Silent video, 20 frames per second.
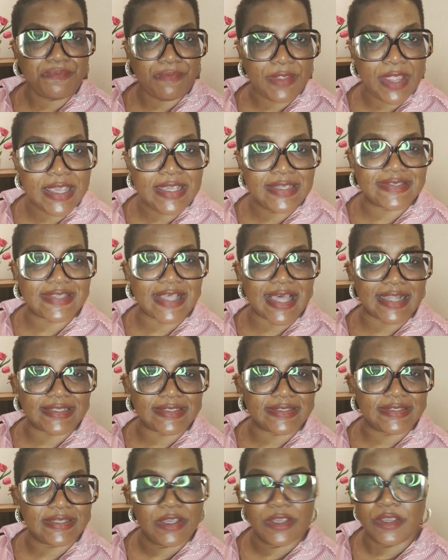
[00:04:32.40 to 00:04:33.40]
is
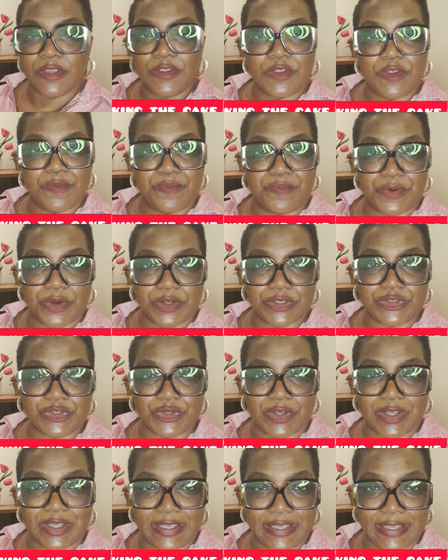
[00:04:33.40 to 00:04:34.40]
that you brought
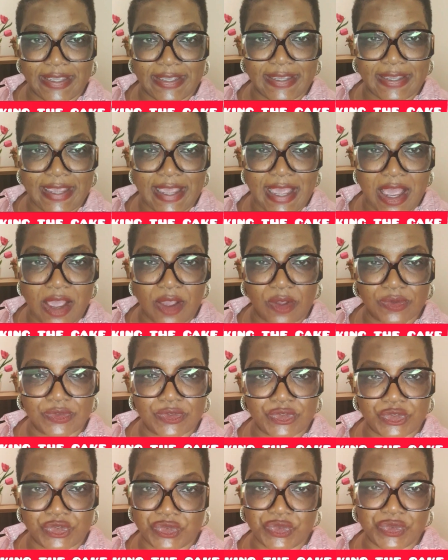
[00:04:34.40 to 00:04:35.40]
your cake
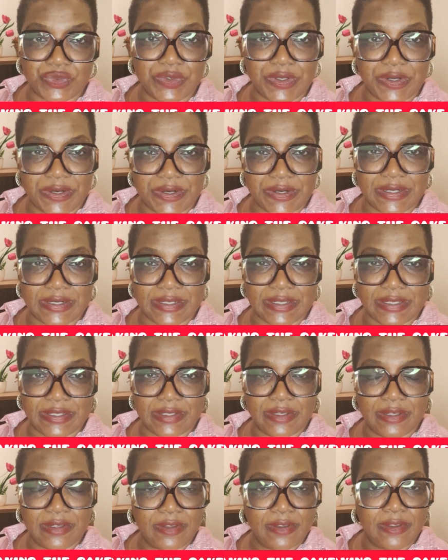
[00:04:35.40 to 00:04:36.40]
out too early.
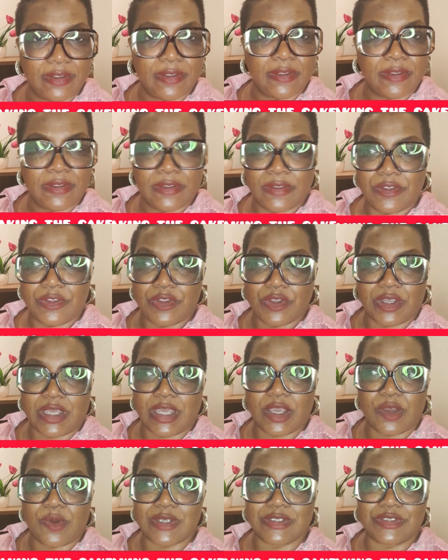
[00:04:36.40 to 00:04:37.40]
Your
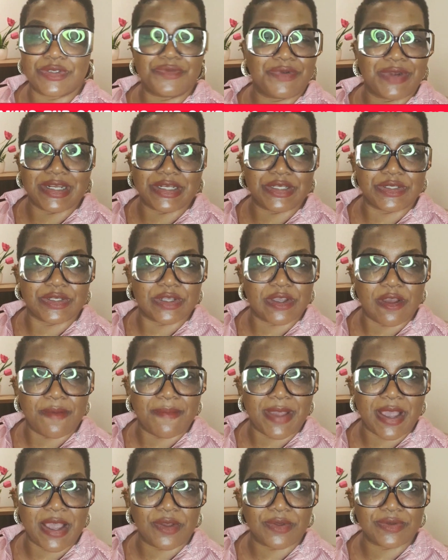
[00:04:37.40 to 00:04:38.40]
cake wasn't ready to
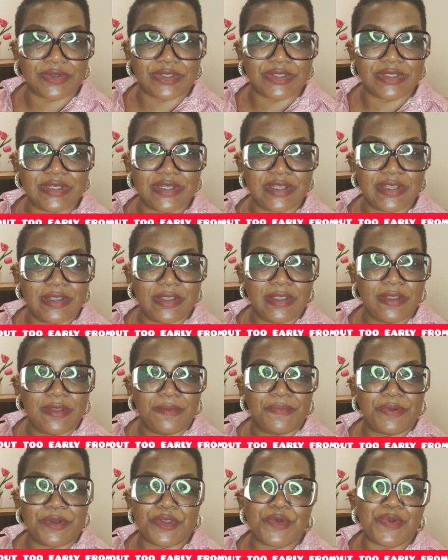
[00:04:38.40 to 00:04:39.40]
come out,
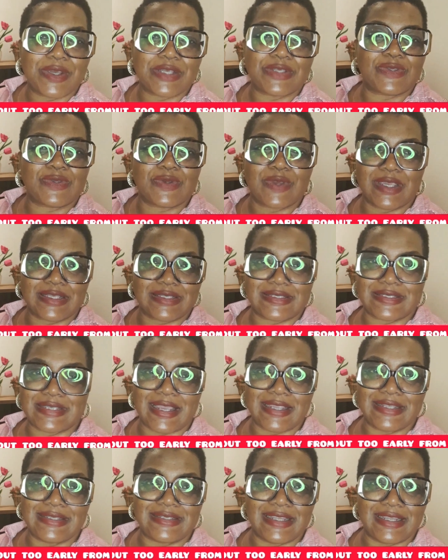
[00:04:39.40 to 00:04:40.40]
but you were so
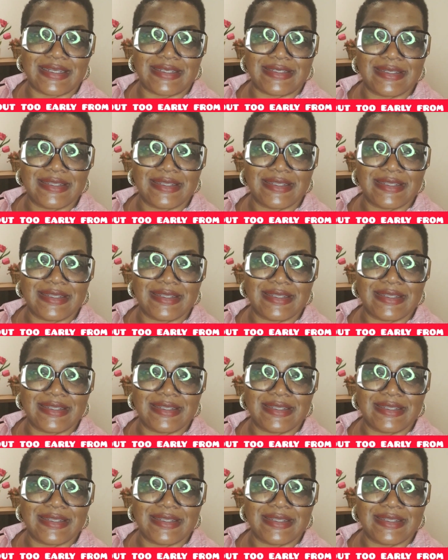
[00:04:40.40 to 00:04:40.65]
excited,